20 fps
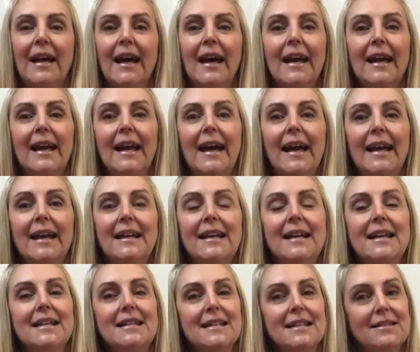Again,
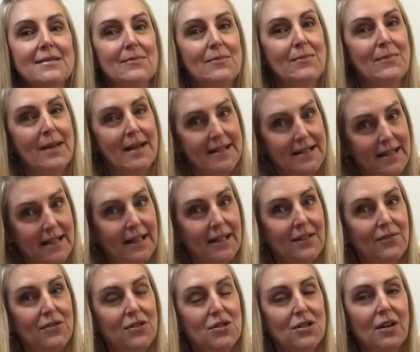it doesn't matter
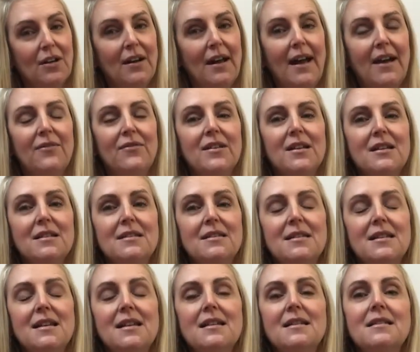if you don't have these
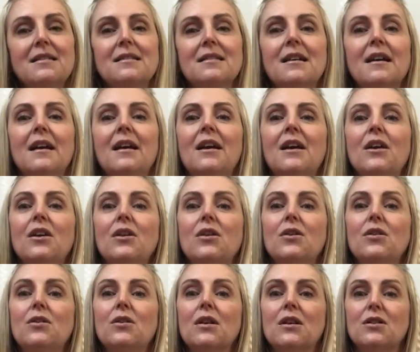things.
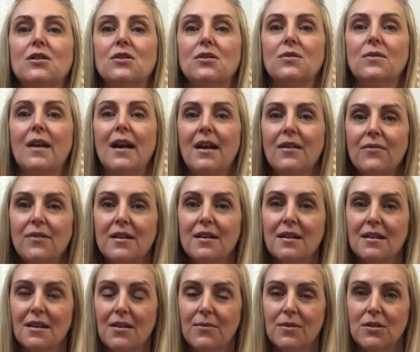You can do
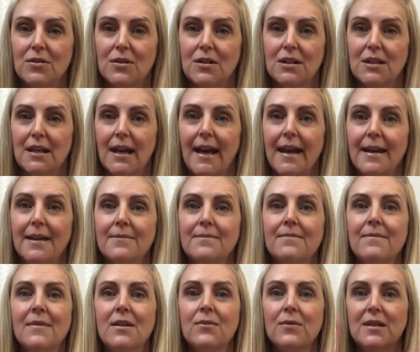everything that we're doing today
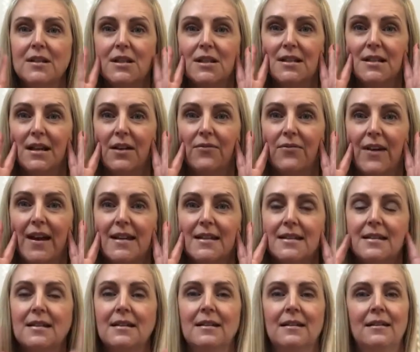with just our
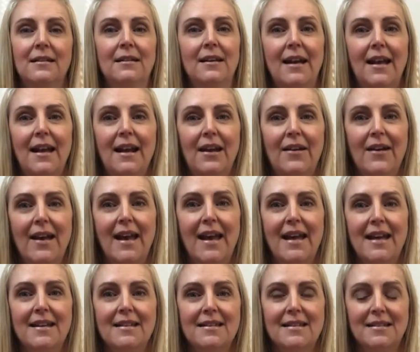face and our
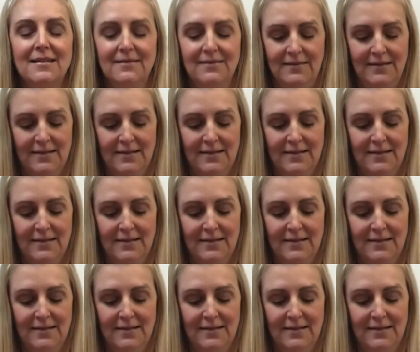hands.